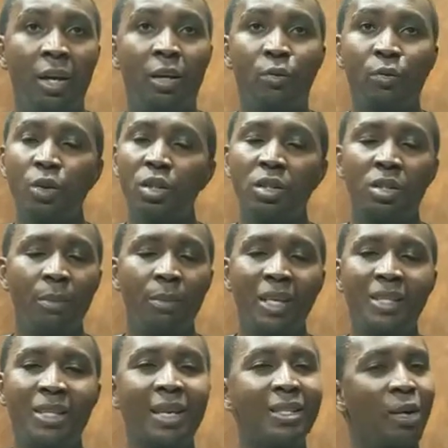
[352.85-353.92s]
And of course,
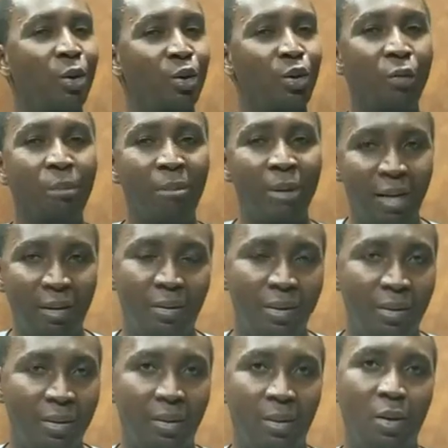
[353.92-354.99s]
TPS has a lot of
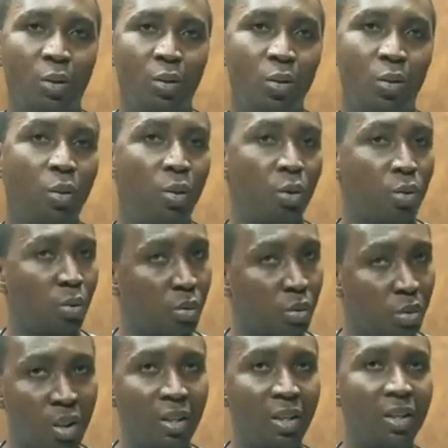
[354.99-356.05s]
benefits to
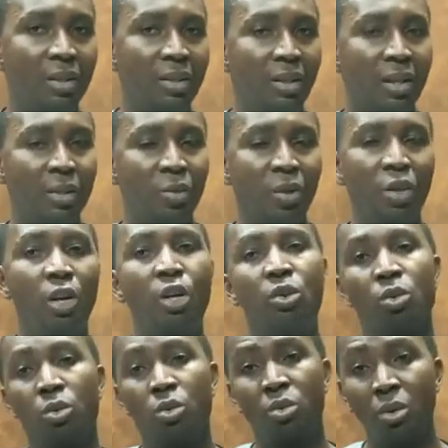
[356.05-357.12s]
teachers as well
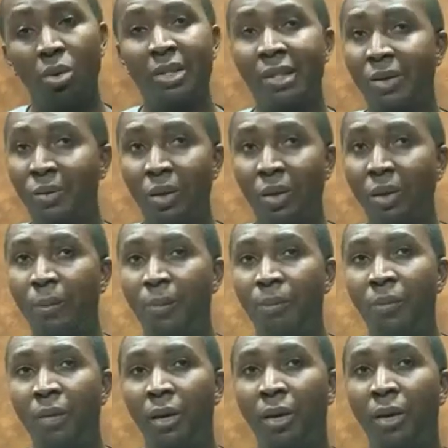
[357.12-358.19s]
and to students as well.
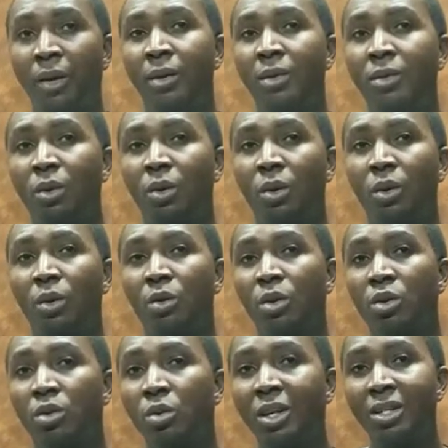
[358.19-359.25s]
So
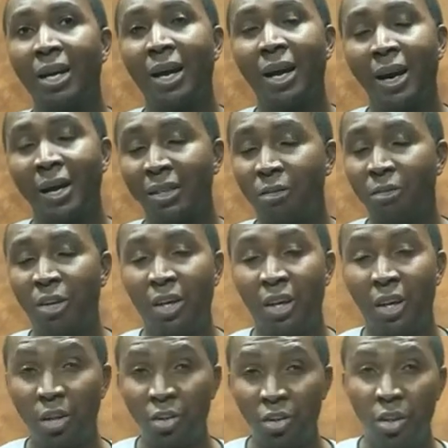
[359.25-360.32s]
students are actively
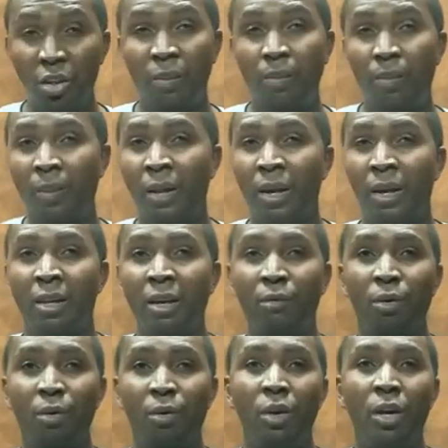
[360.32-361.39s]
engaged, and
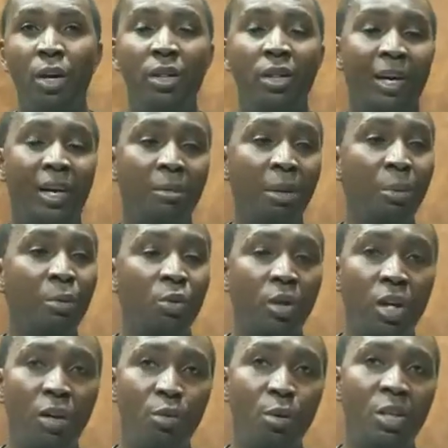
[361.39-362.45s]
therefore they can be able to
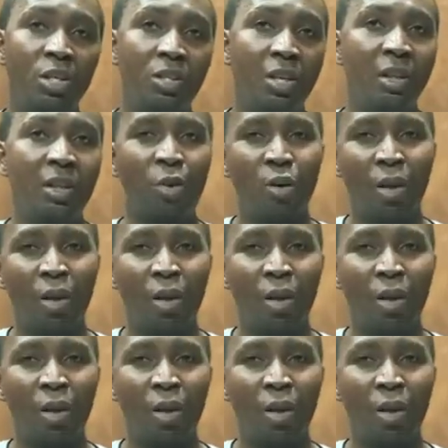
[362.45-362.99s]
learn from each other,